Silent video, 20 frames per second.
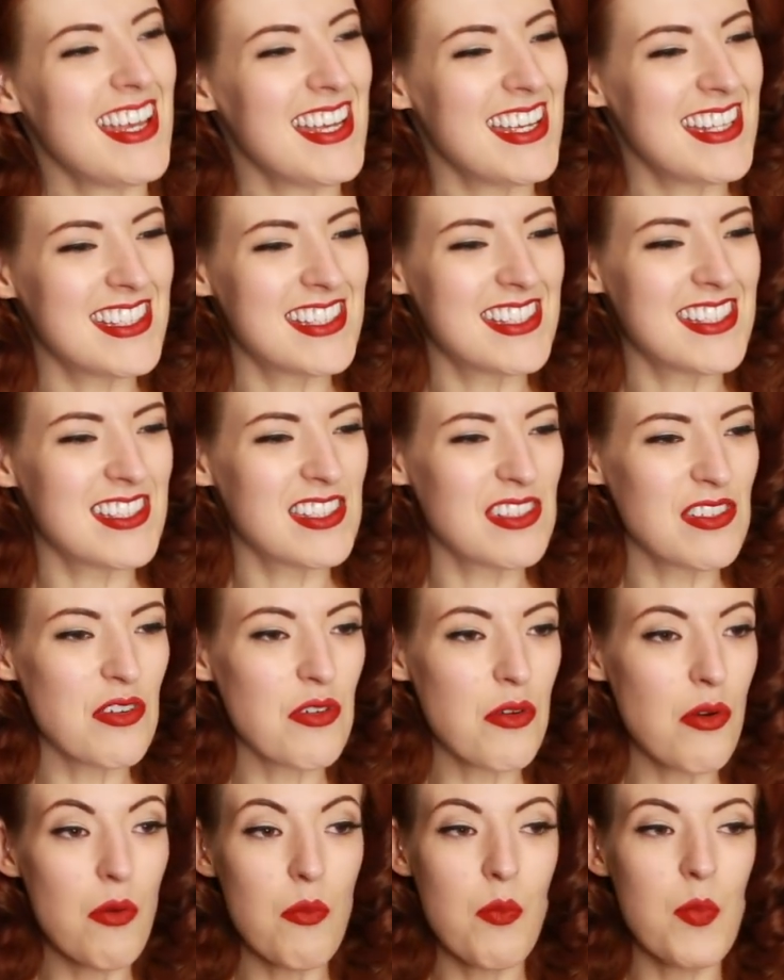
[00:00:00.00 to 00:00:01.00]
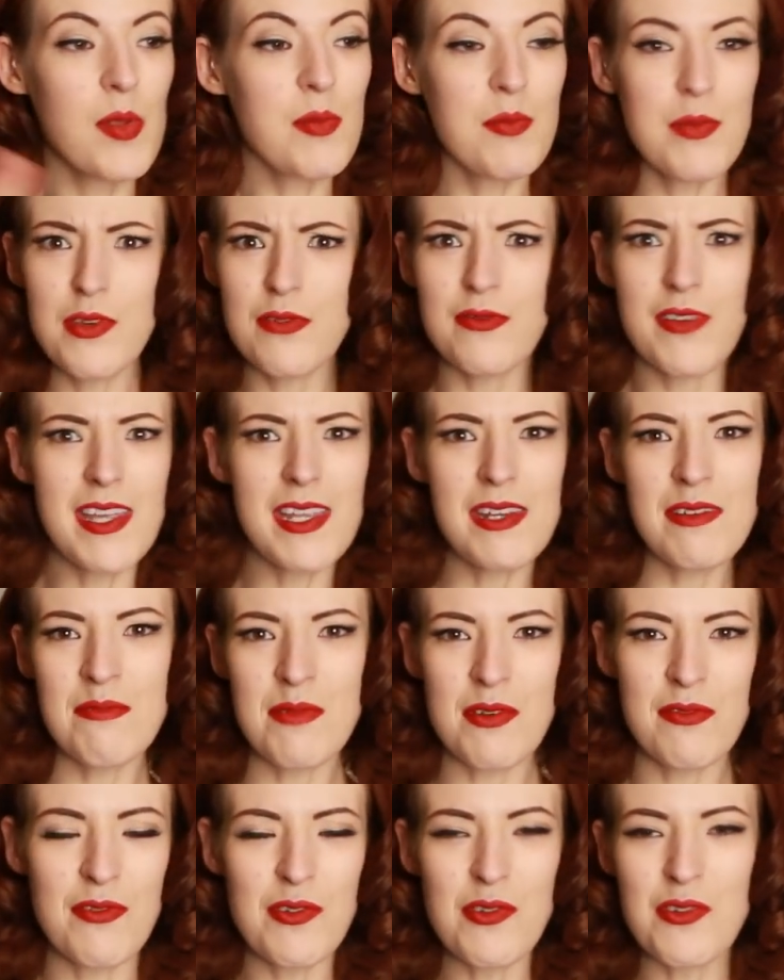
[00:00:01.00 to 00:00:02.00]
It's we'll move in
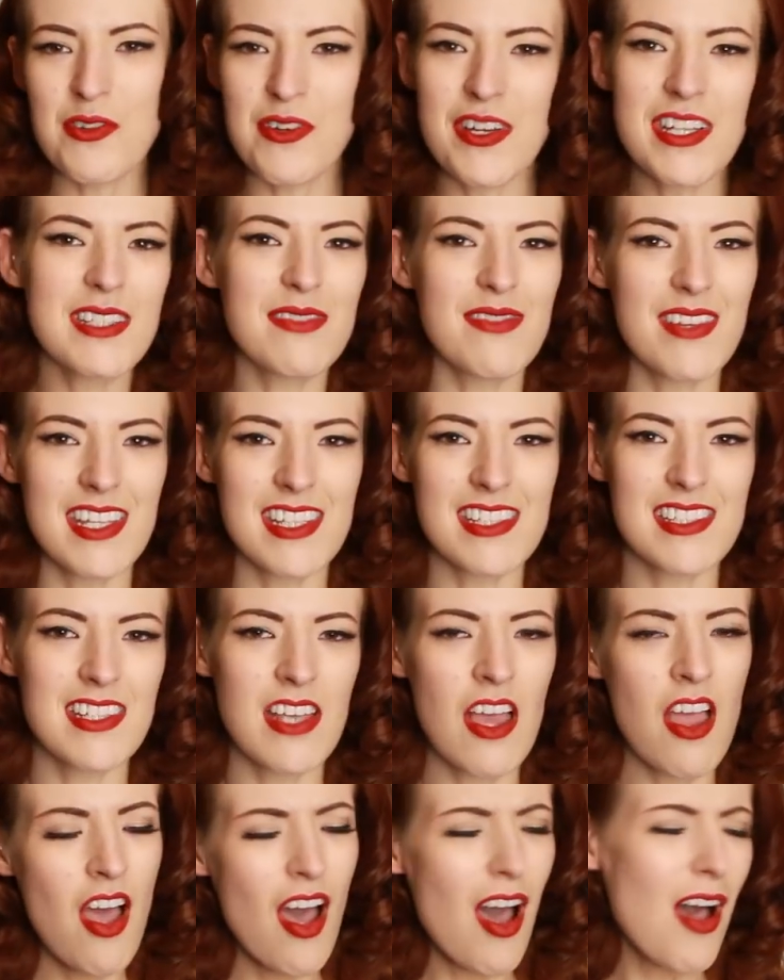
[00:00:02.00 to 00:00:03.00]
before Christmas.